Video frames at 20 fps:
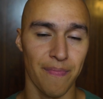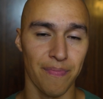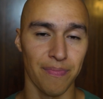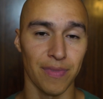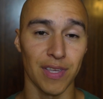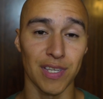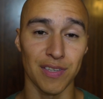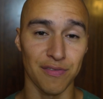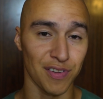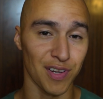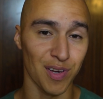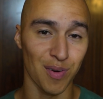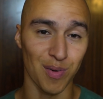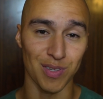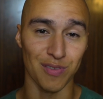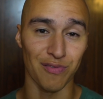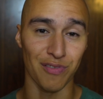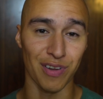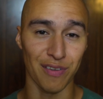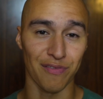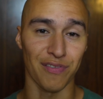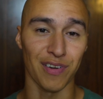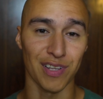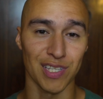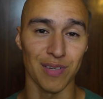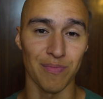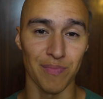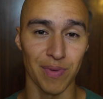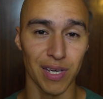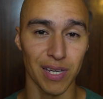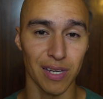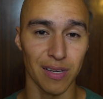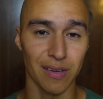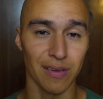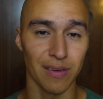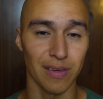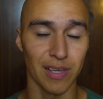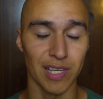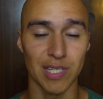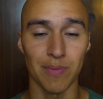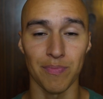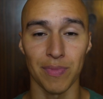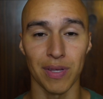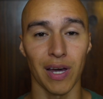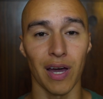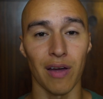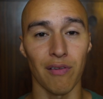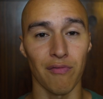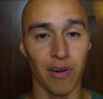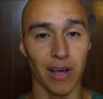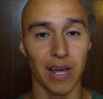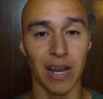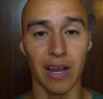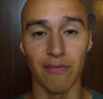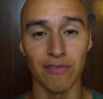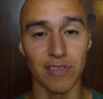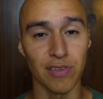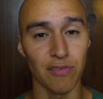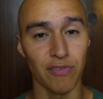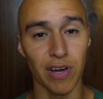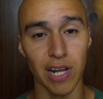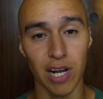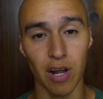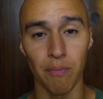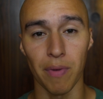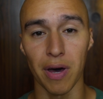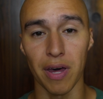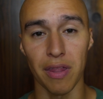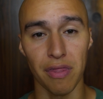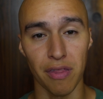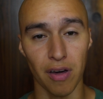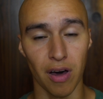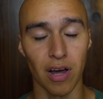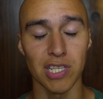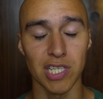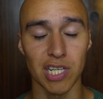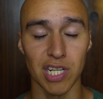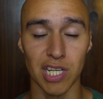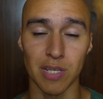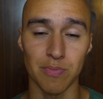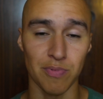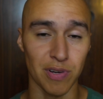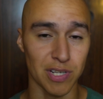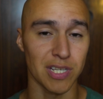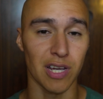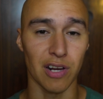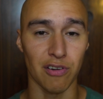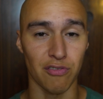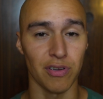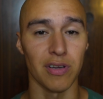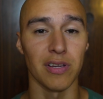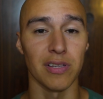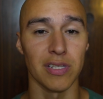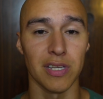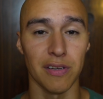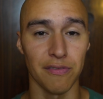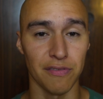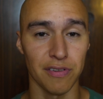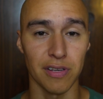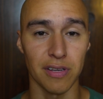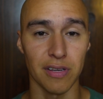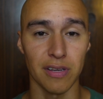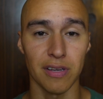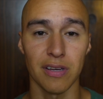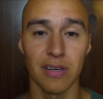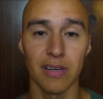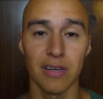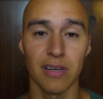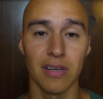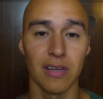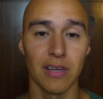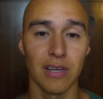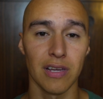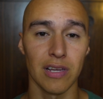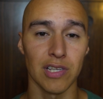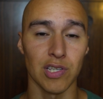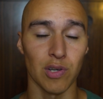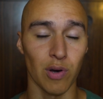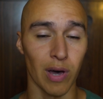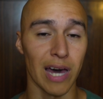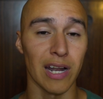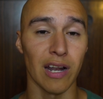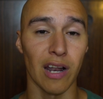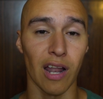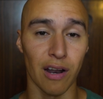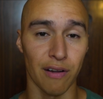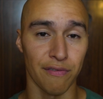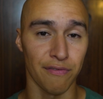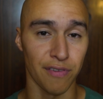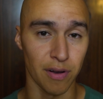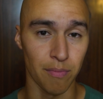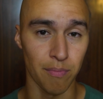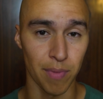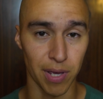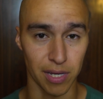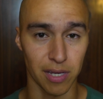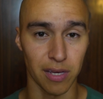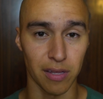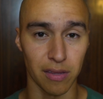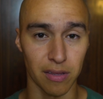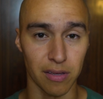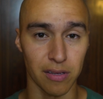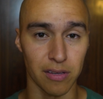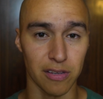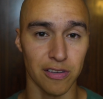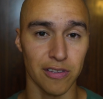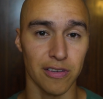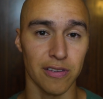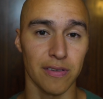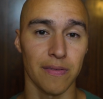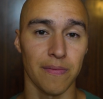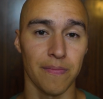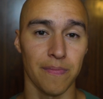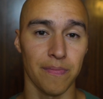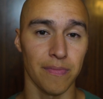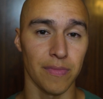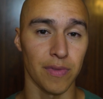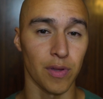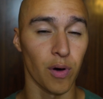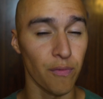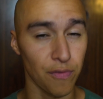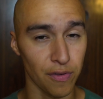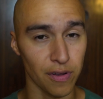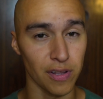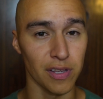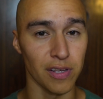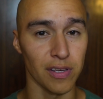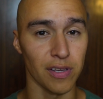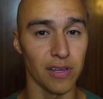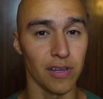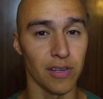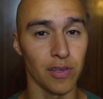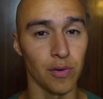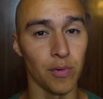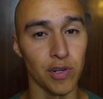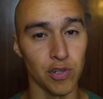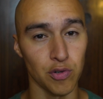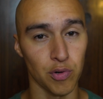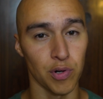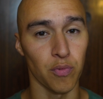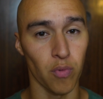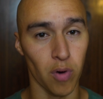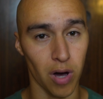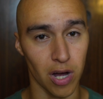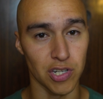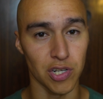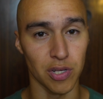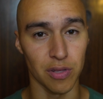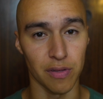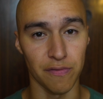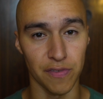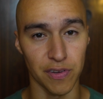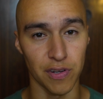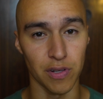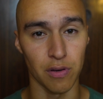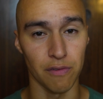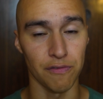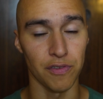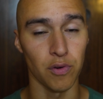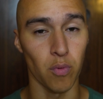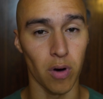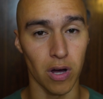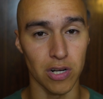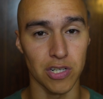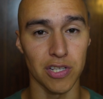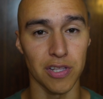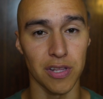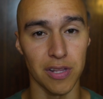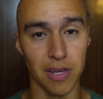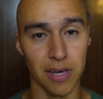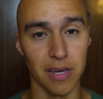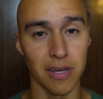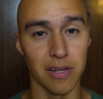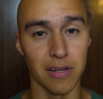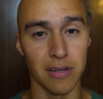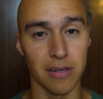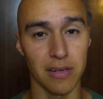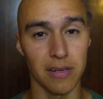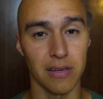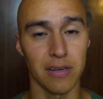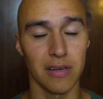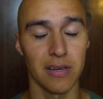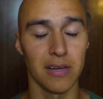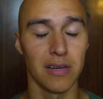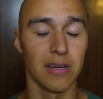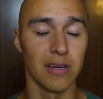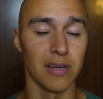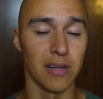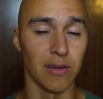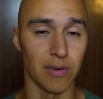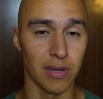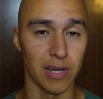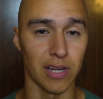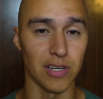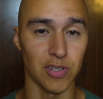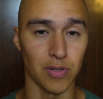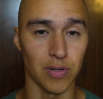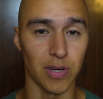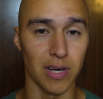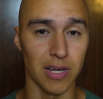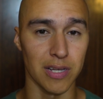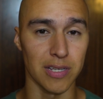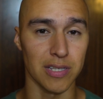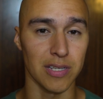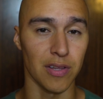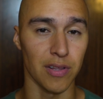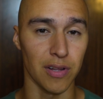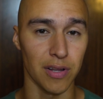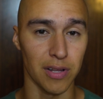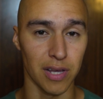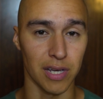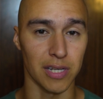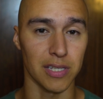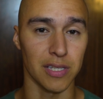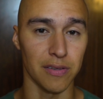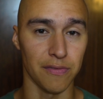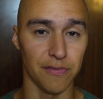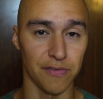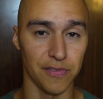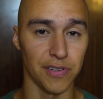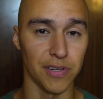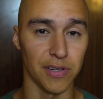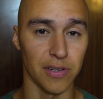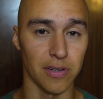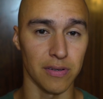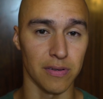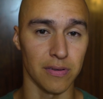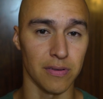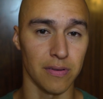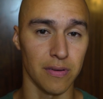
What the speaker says: This video was really fun to make. It's something I write. I love to write out my thoughts and express that creativity. So I had a lot of fun making this. And hopefully you enjoyed watching the video if you watched to the end. And I'll catch you guys on the next video.